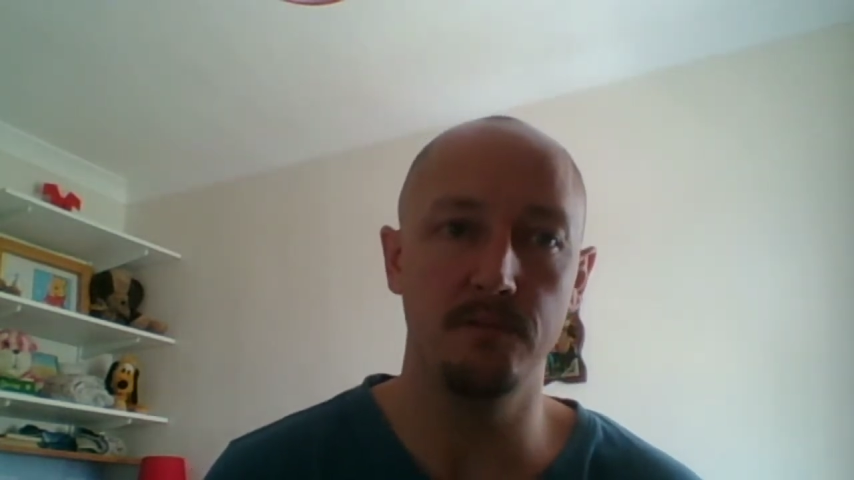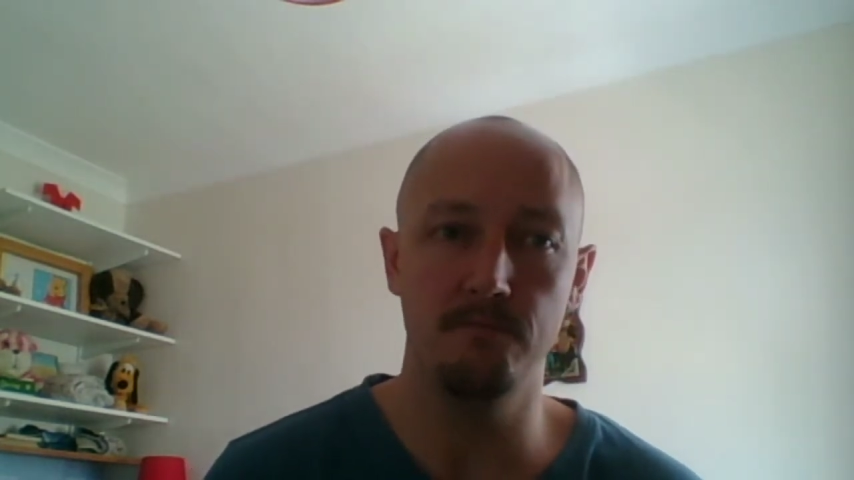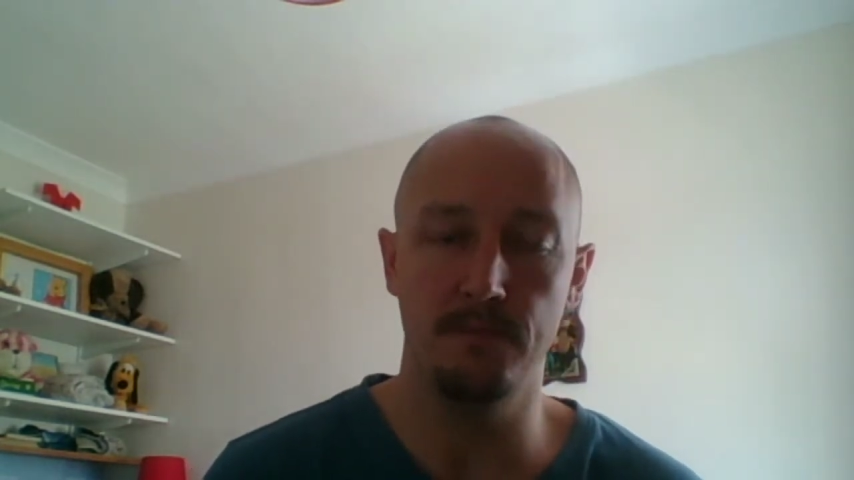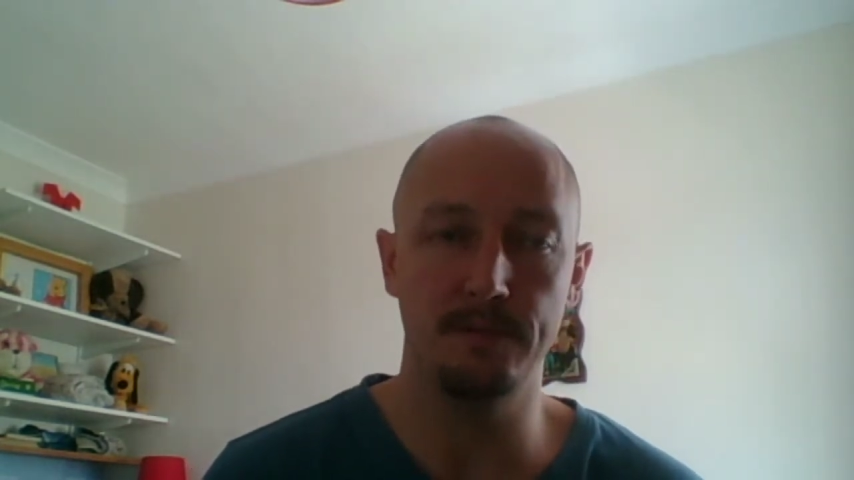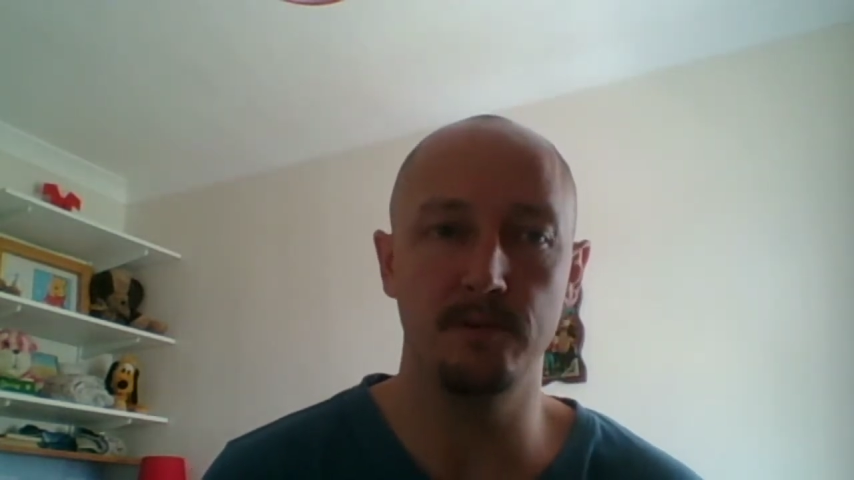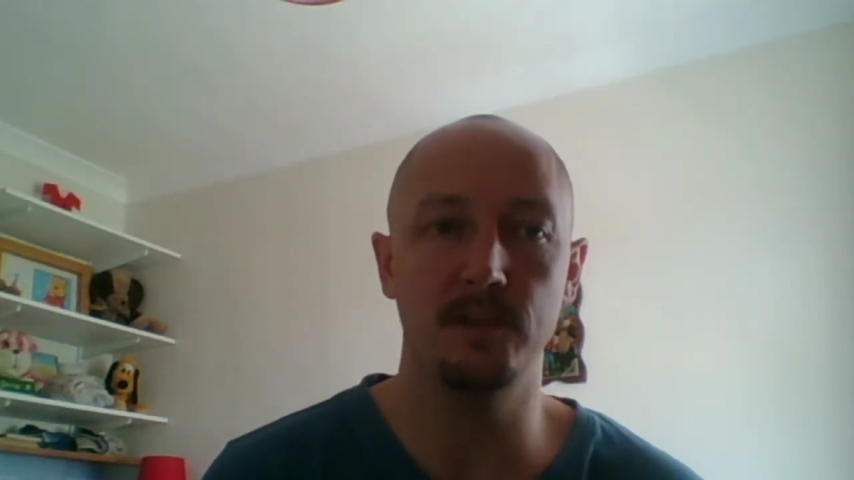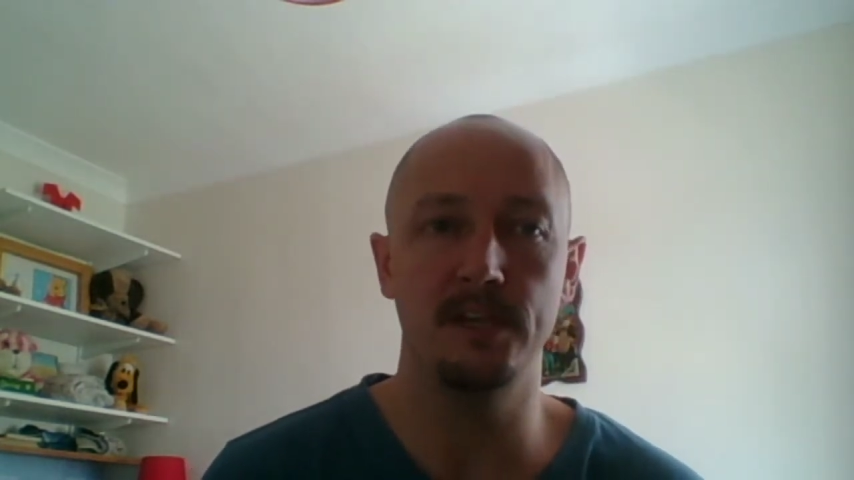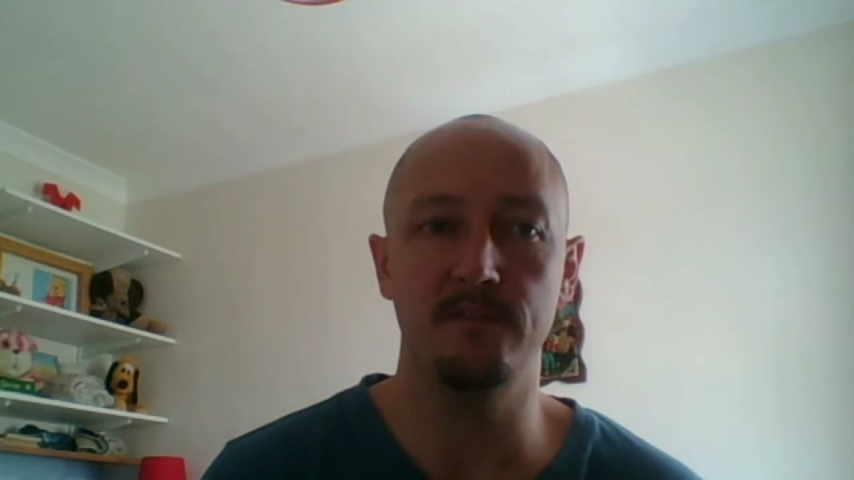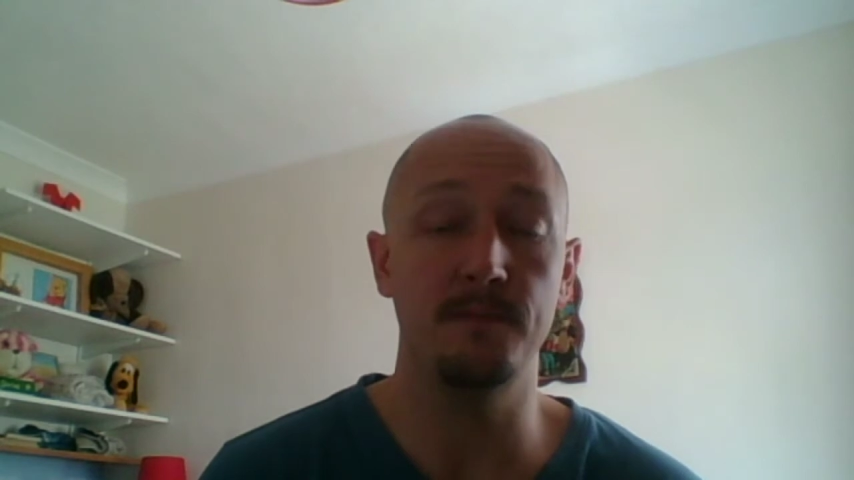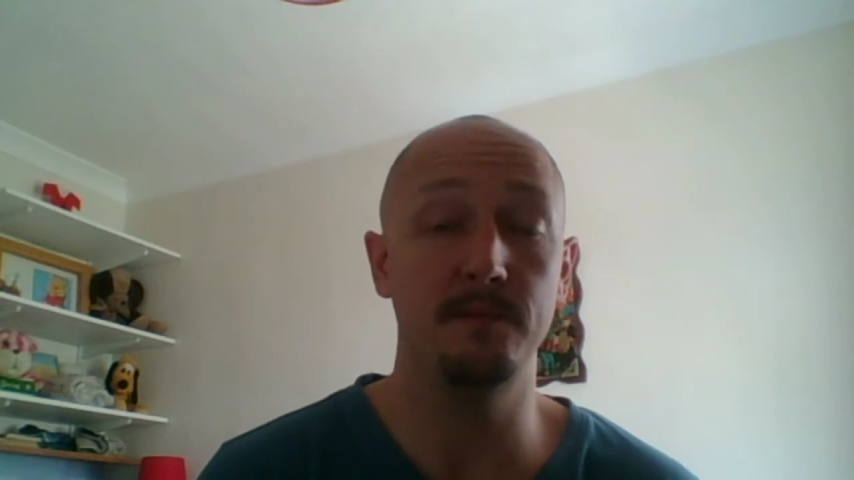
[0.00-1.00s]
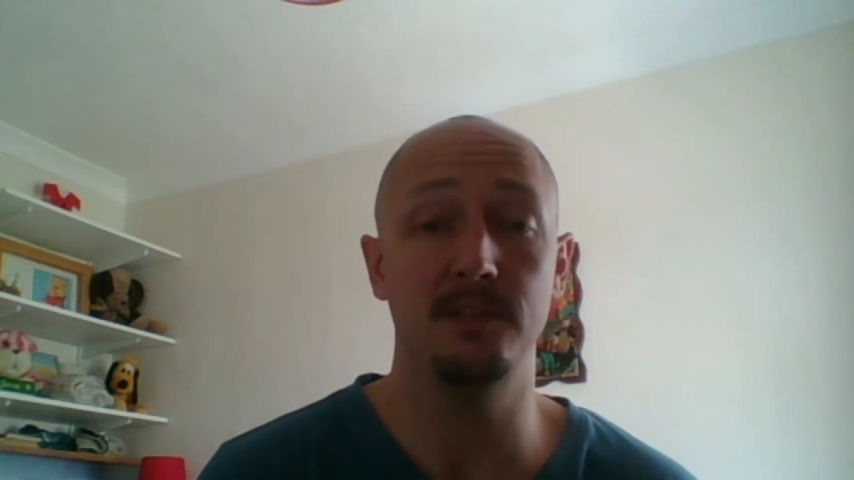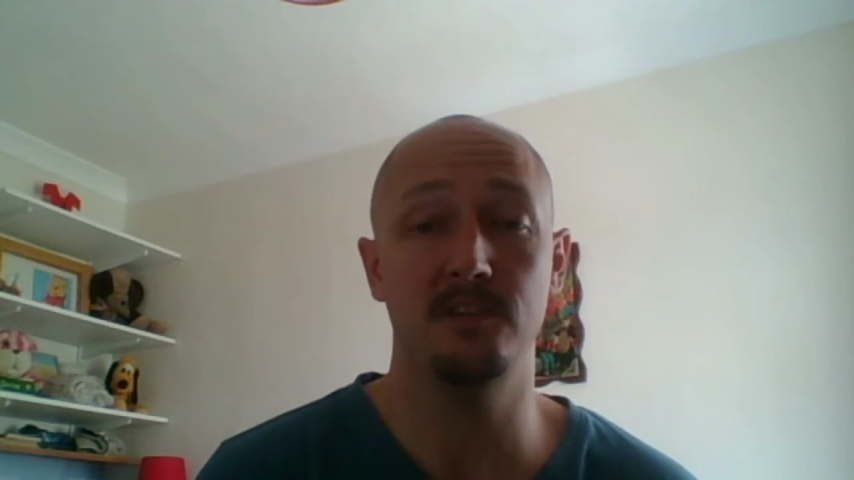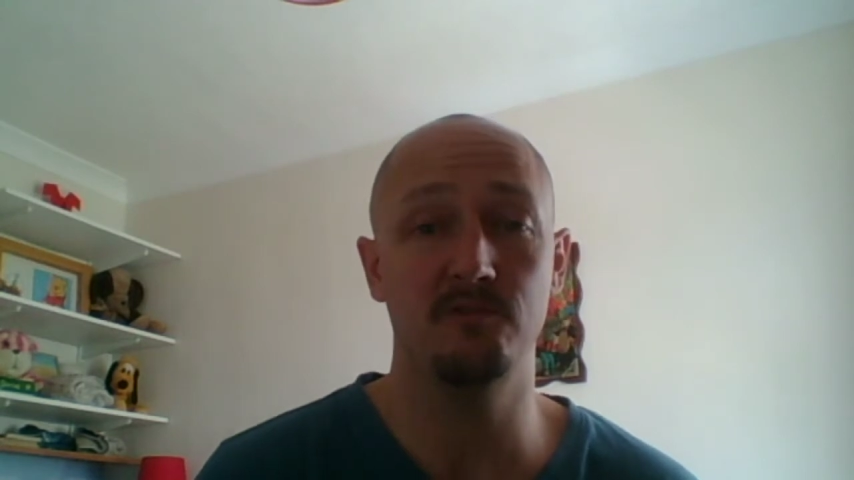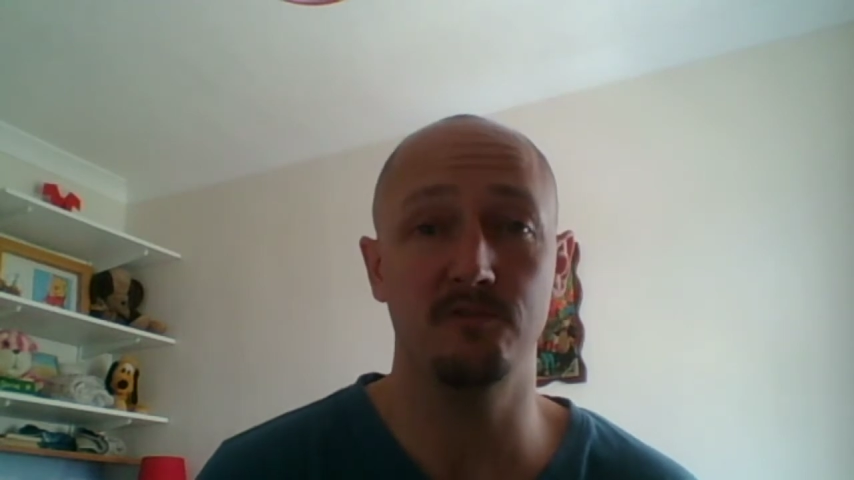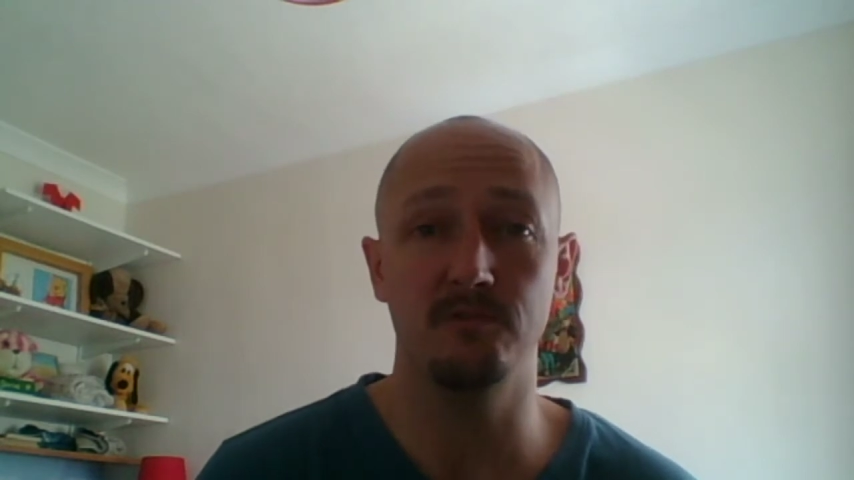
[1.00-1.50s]
Maybe I'm naive and maybe that's
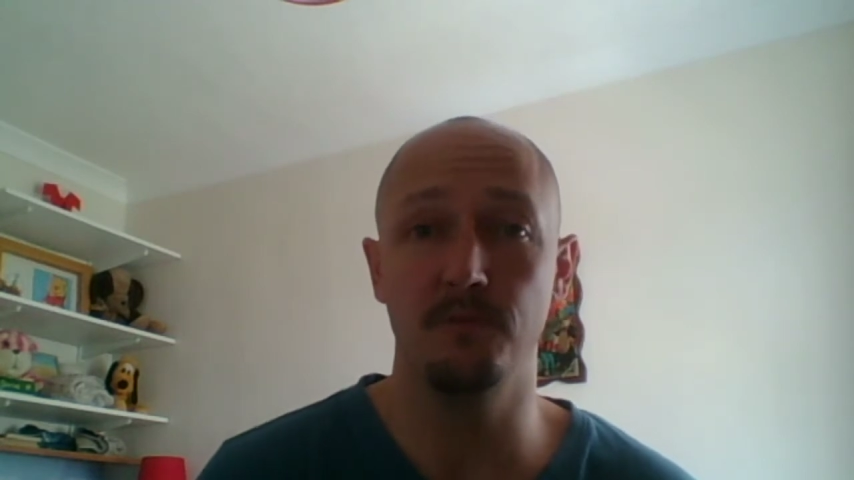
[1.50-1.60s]
true.